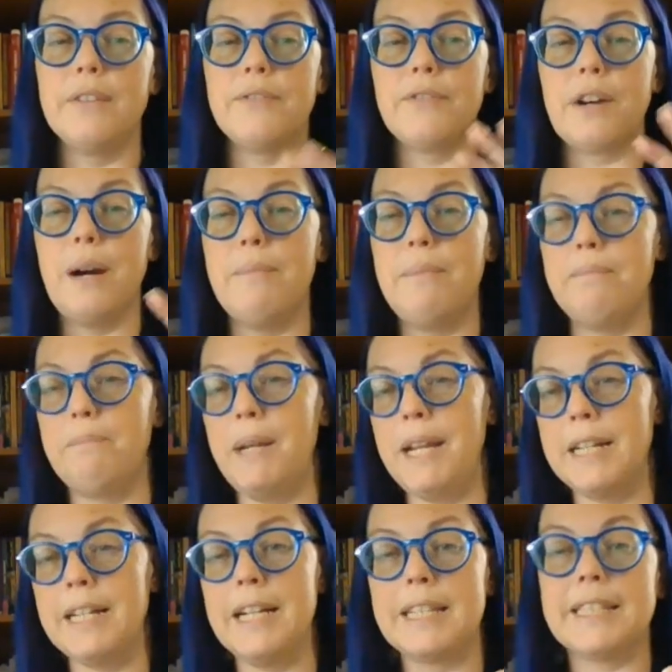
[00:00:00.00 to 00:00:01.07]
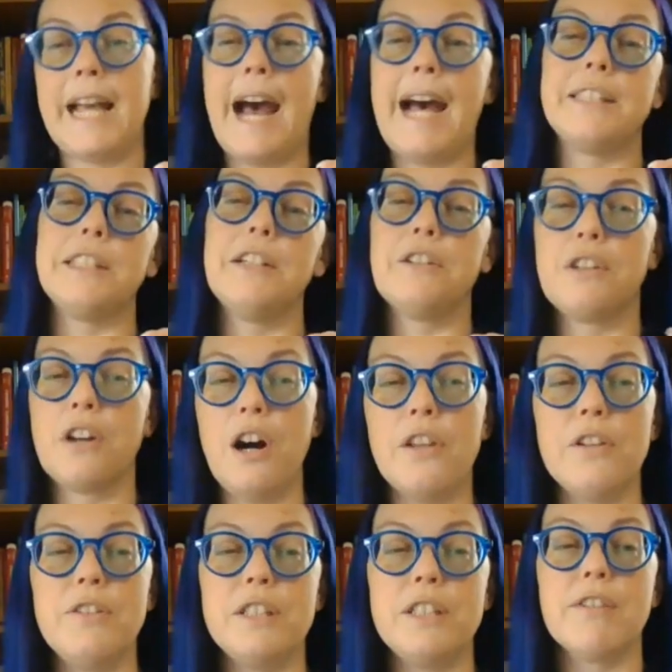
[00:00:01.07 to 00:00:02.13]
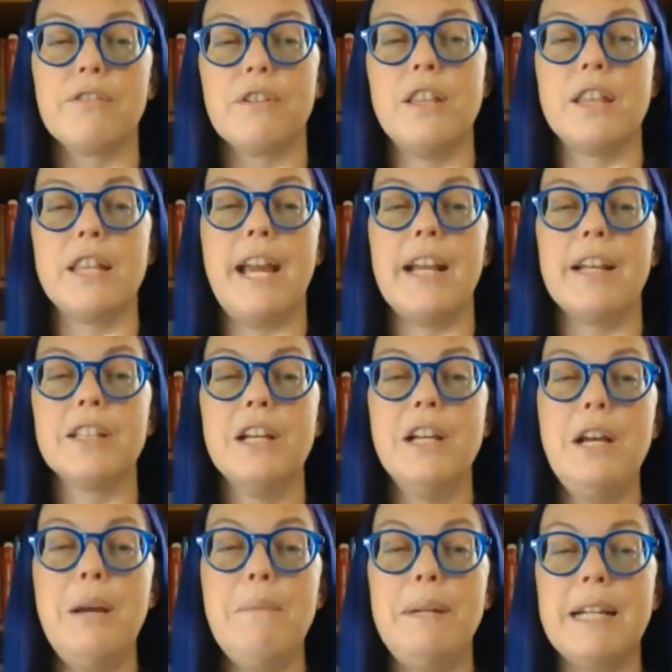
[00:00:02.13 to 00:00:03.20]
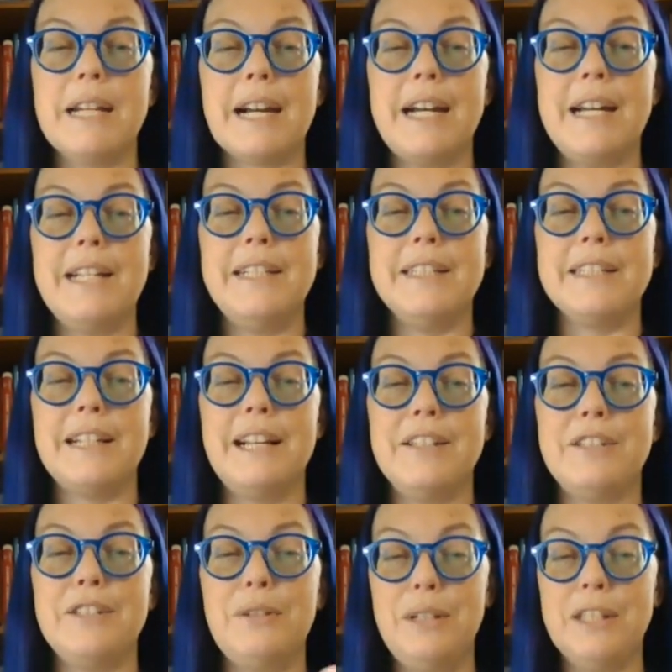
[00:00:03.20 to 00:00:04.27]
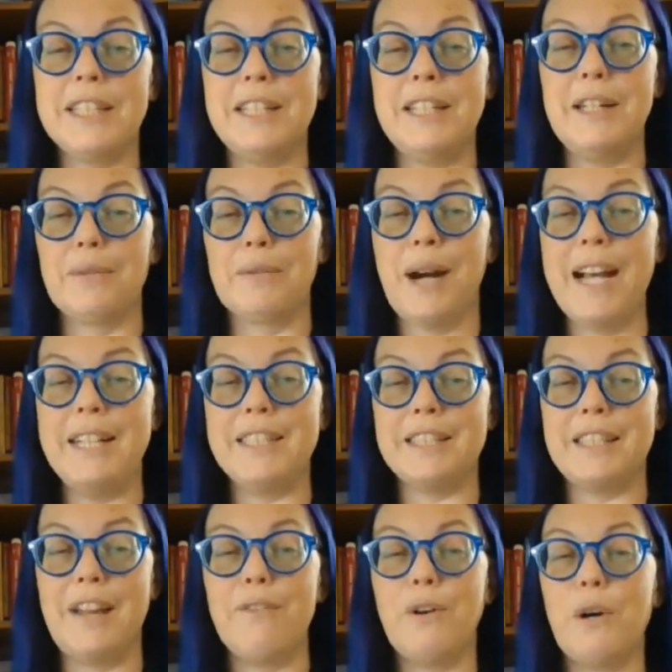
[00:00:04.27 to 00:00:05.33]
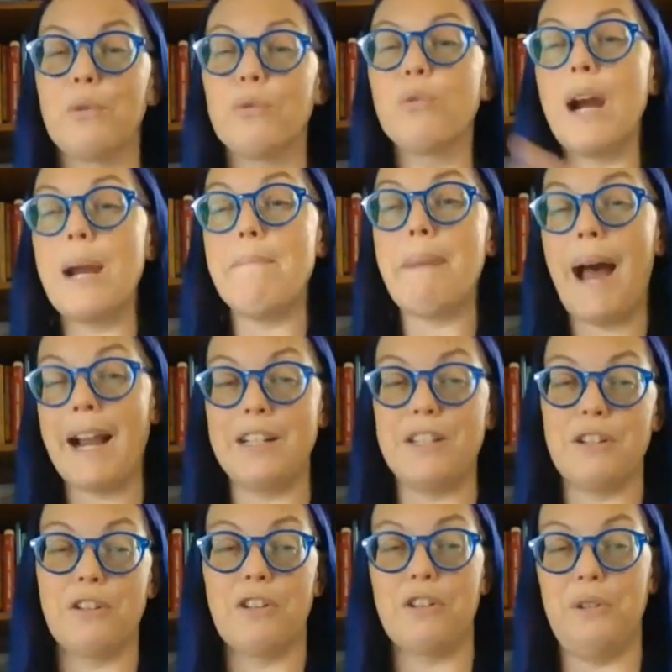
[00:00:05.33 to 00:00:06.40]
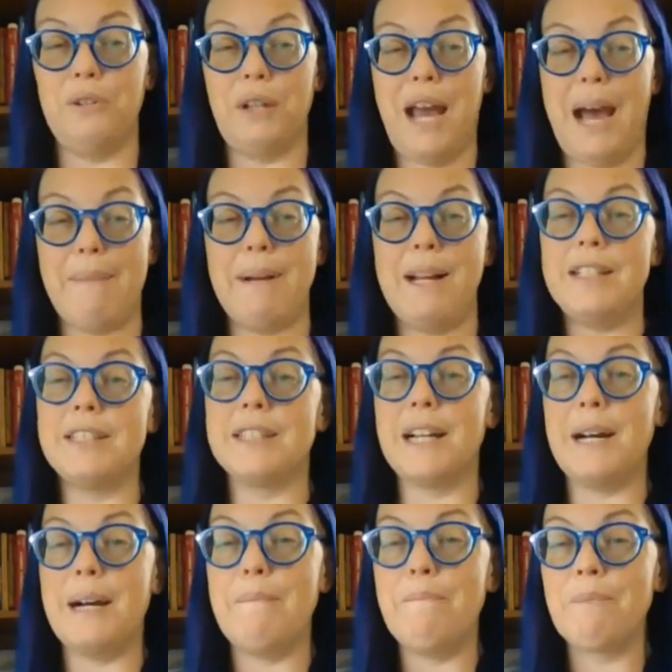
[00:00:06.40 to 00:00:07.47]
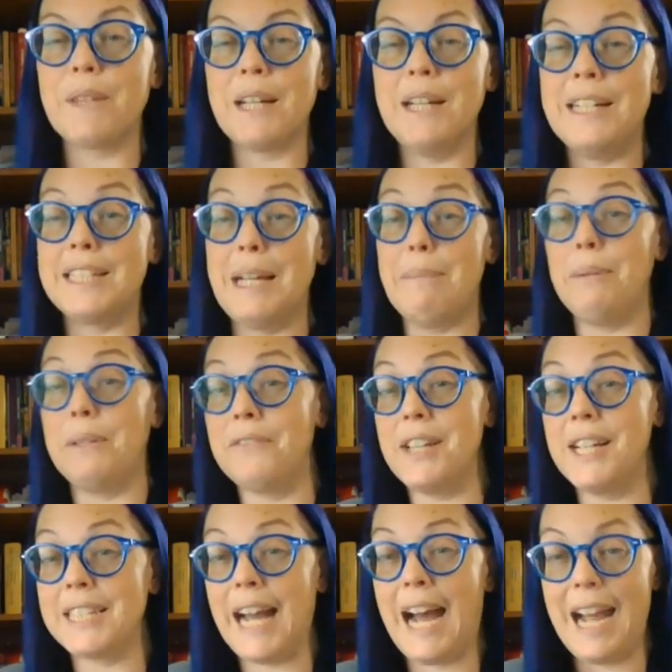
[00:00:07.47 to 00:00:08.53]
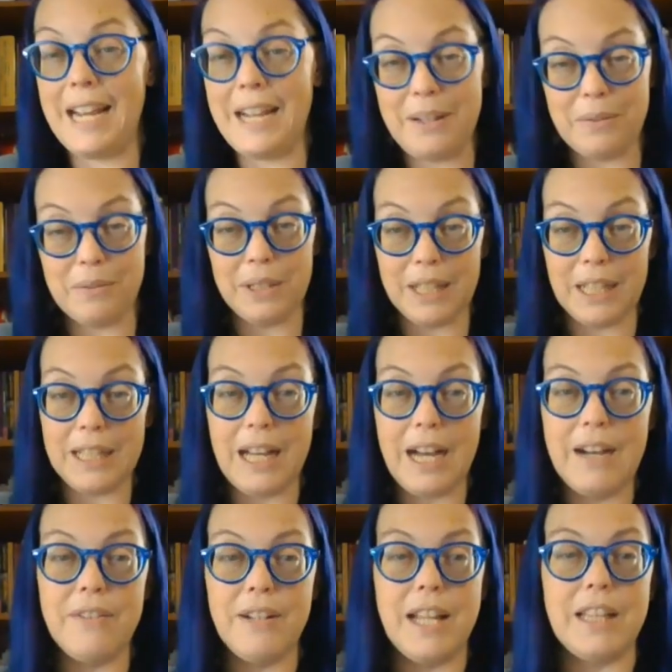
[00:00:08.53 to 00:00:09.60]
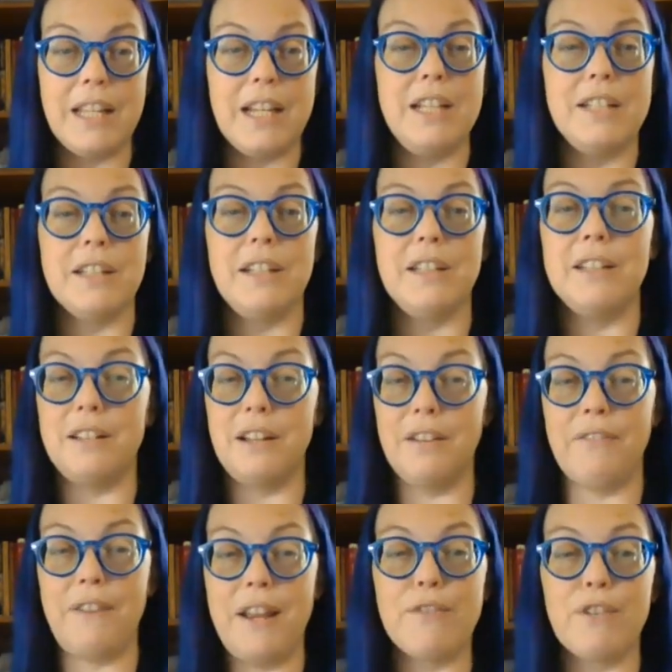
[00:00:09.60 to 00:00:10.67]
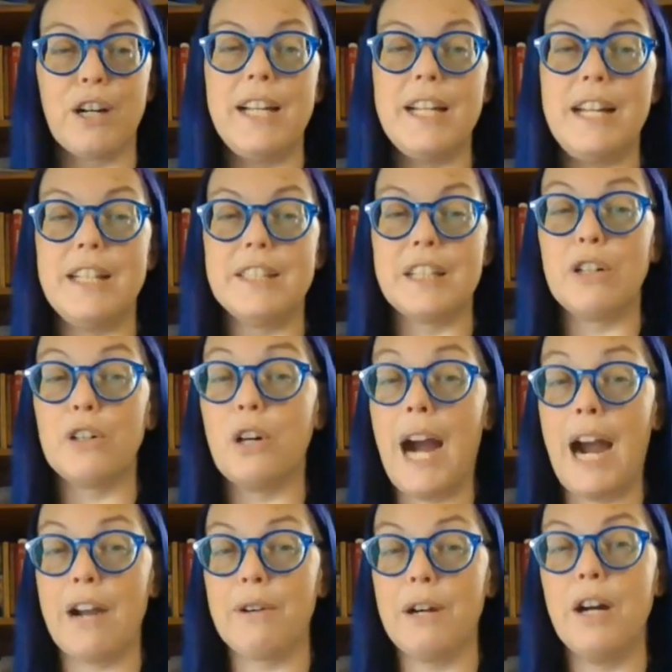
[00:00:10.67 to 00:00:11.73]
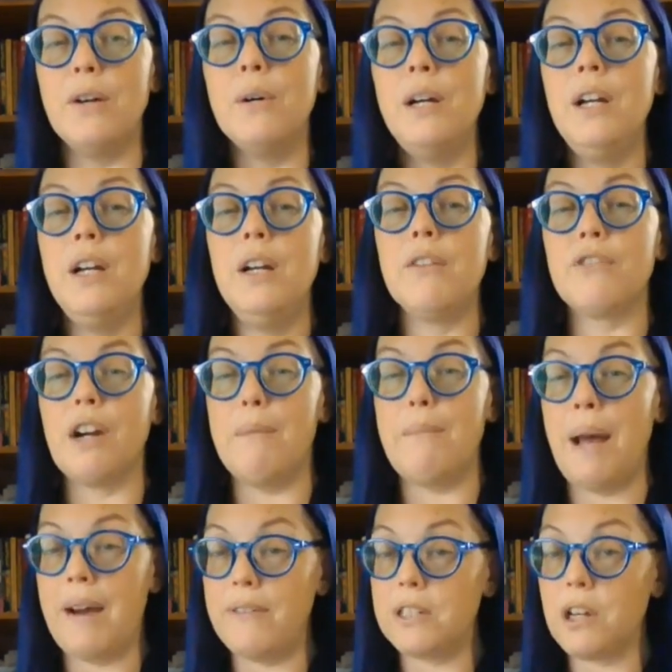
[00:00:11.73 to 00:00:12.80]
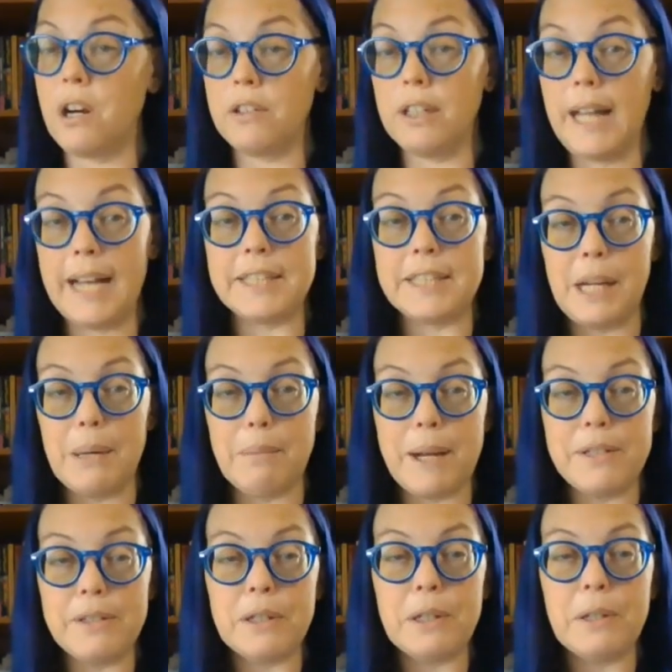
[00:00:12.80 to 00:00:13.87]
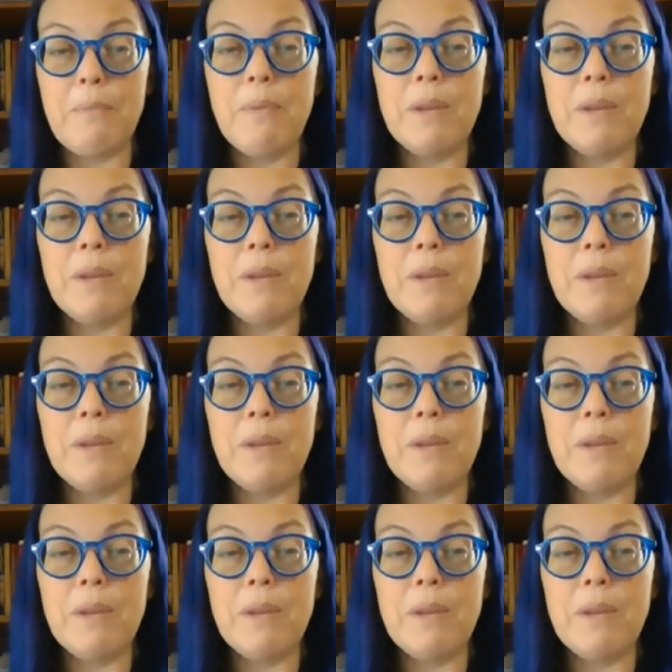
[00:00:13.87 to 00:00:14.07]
from being an assassin, or all those different things, because as soon as the need arises, they fall right back into their old habits. An example of this I really love, and I think he's a favorite, is Uncle Iroh from Avatar: The Last Airbender.